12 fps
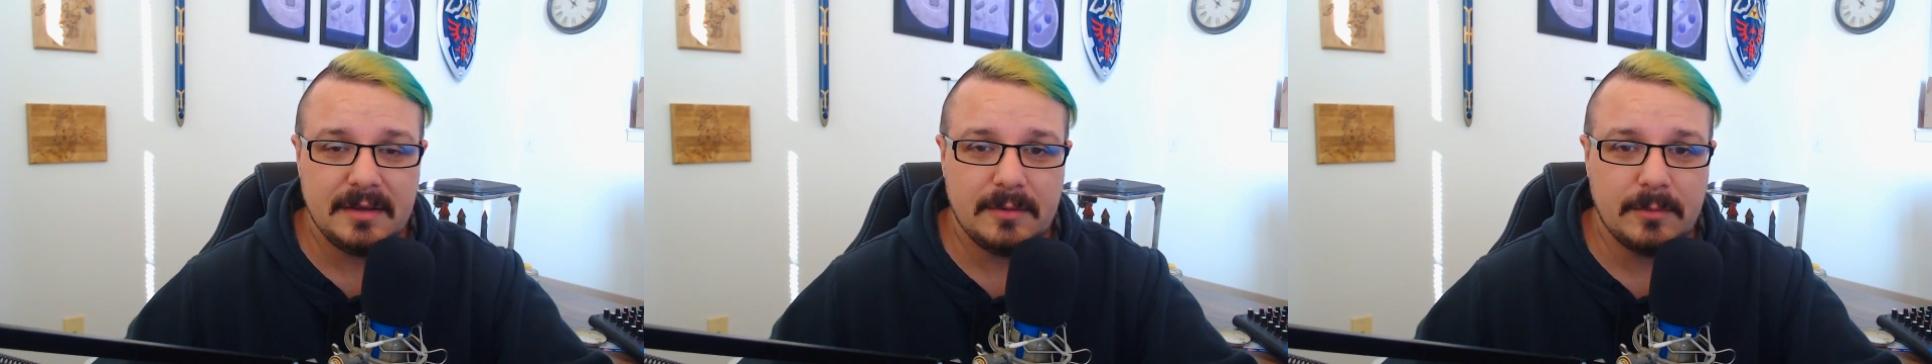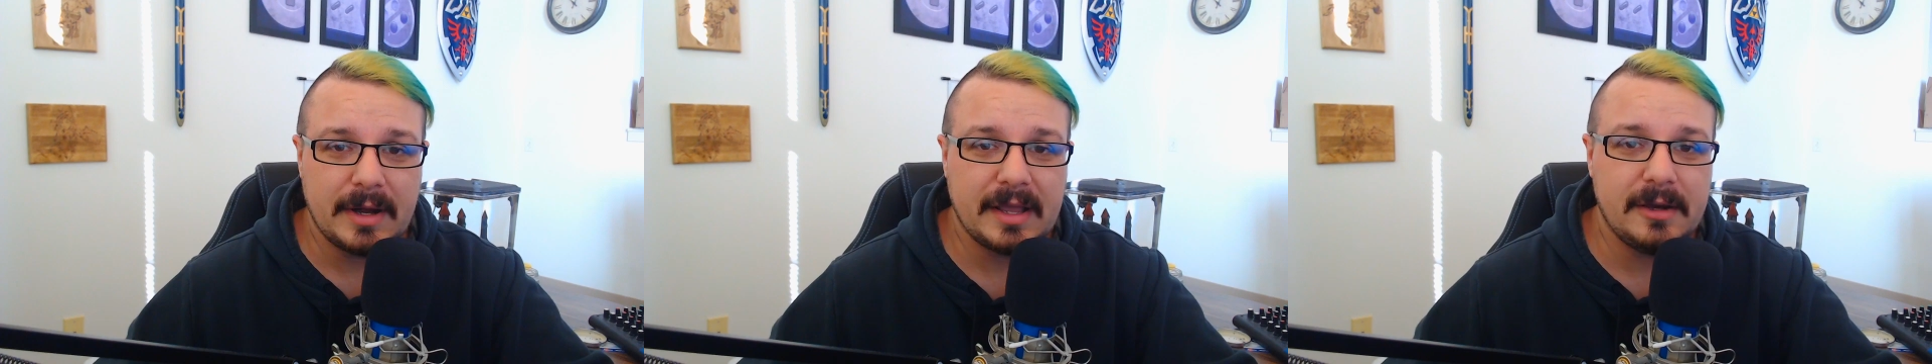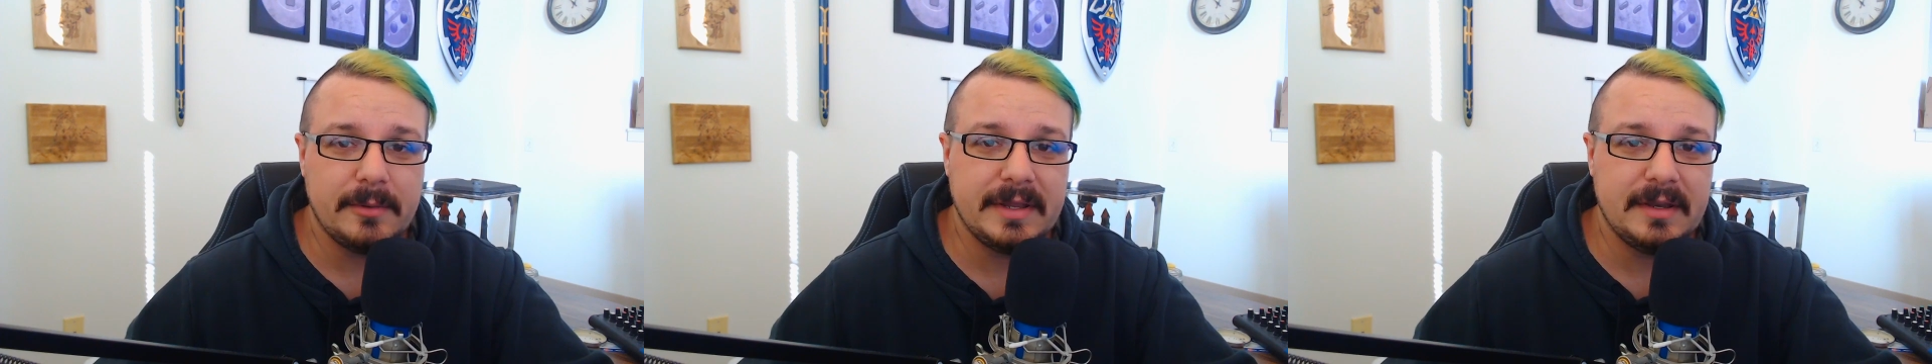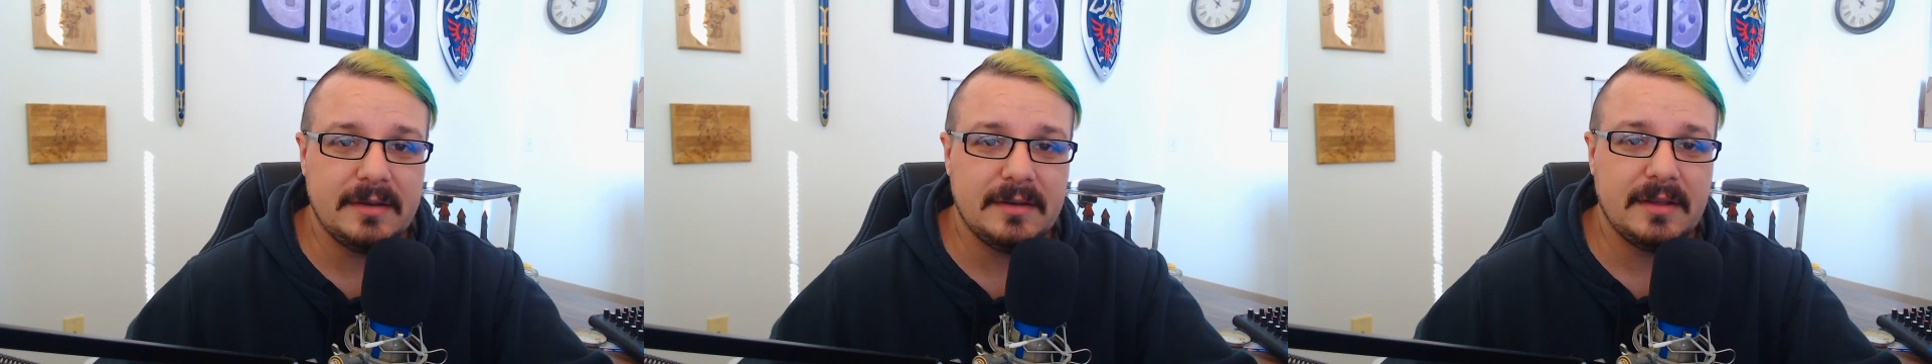when I go
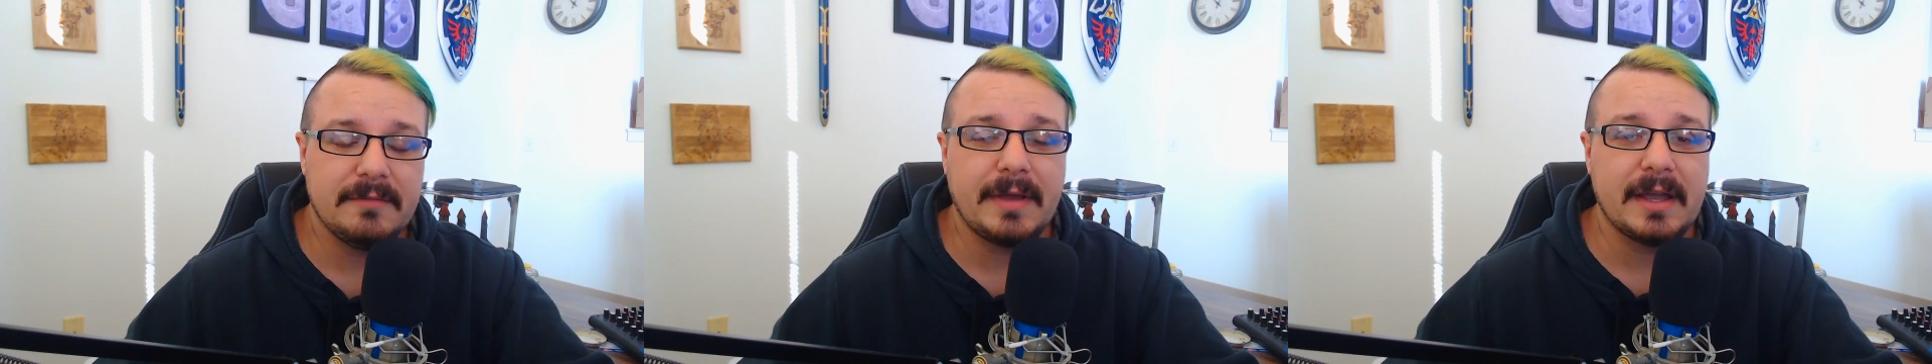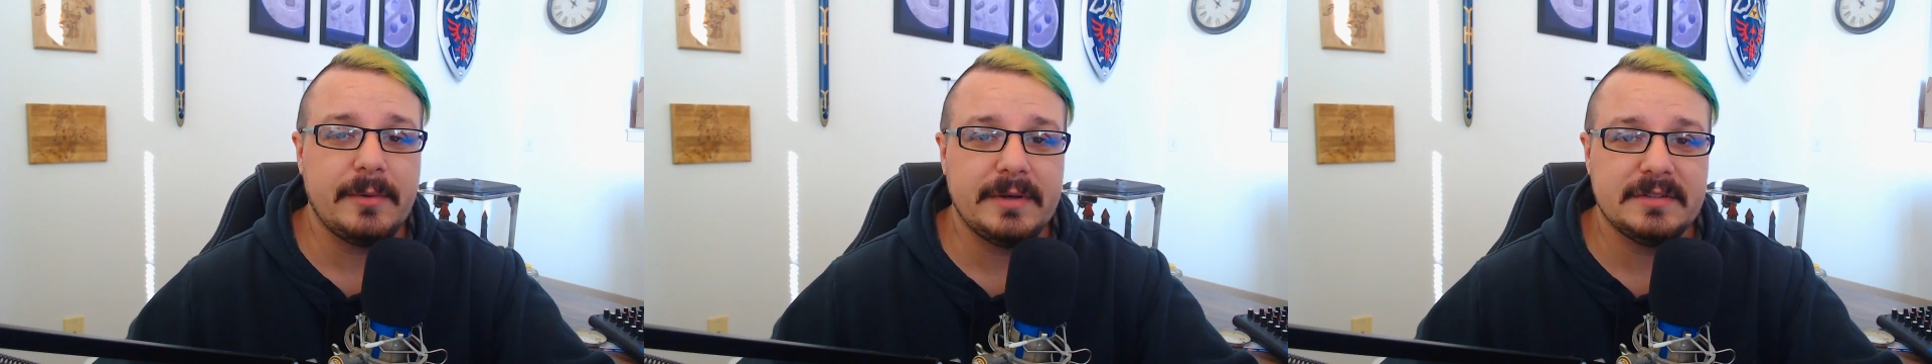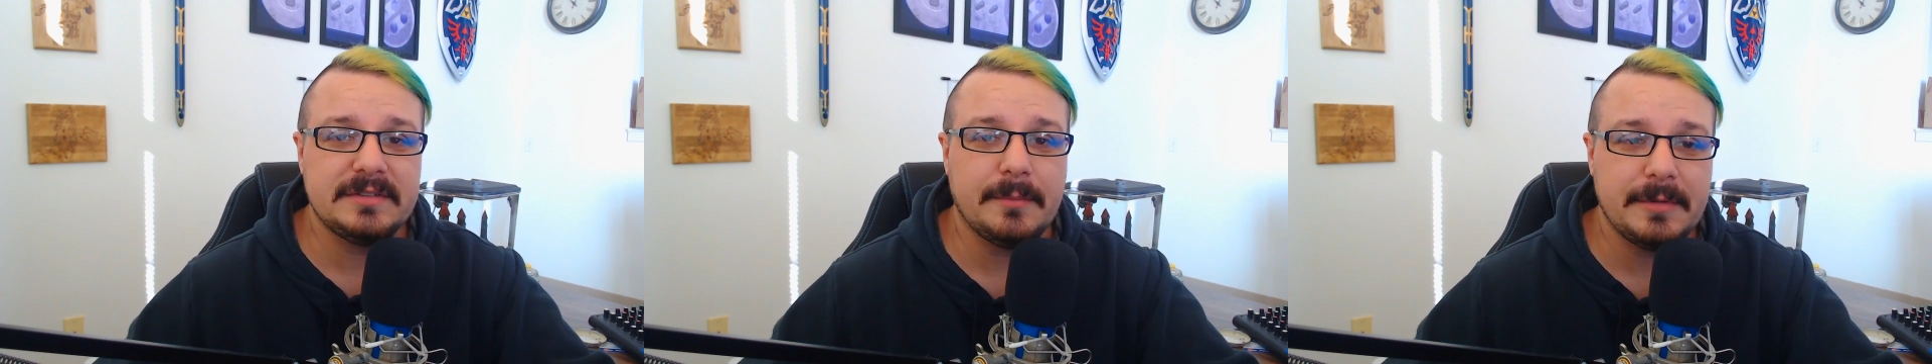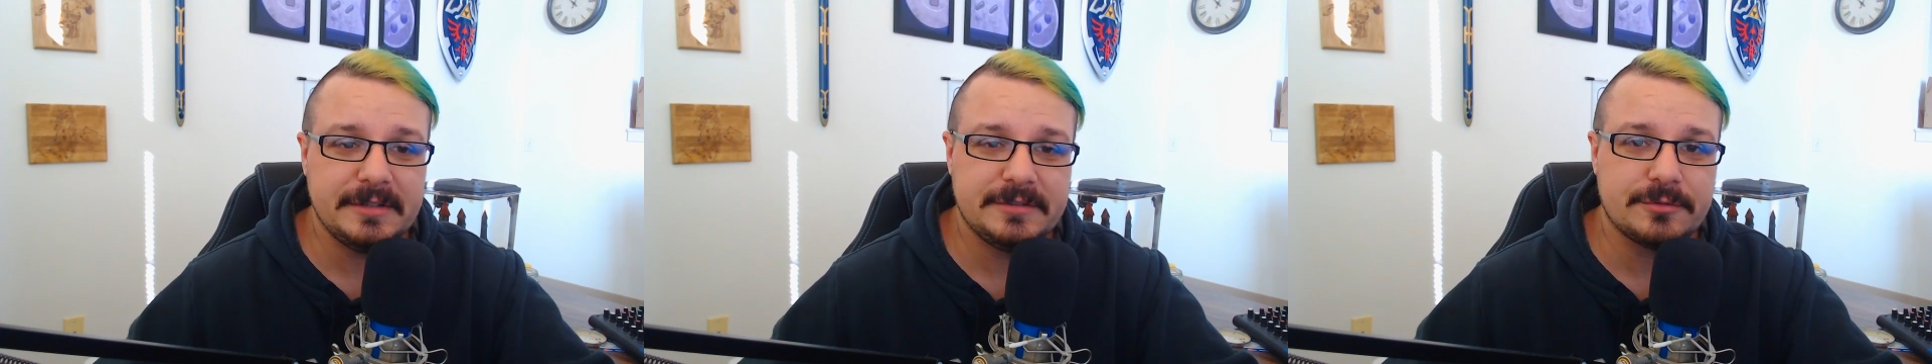in, if I go into
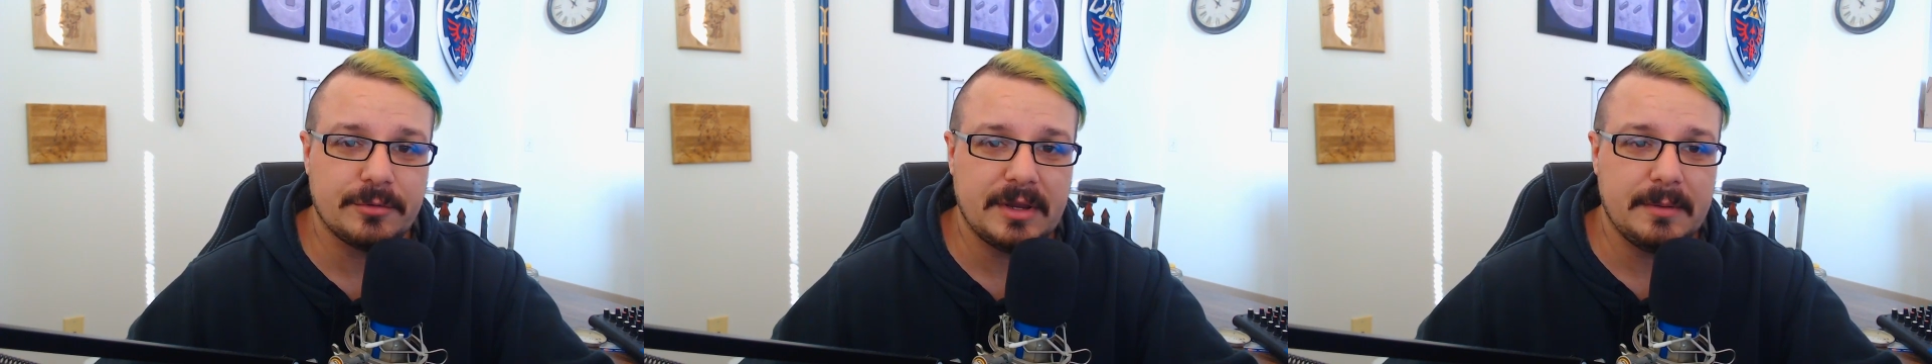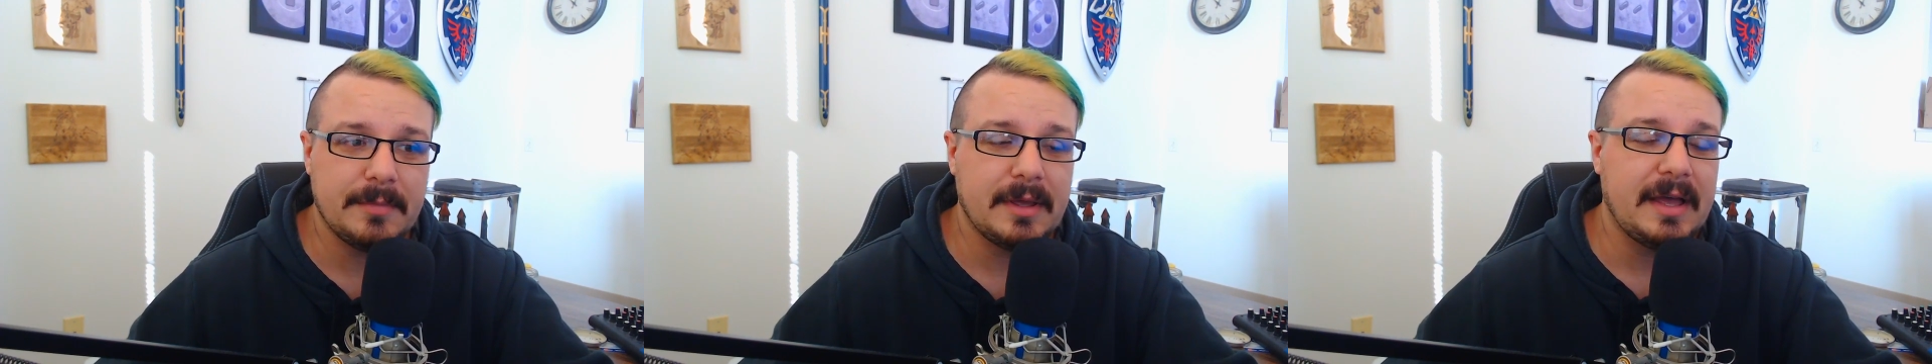somebody's stream,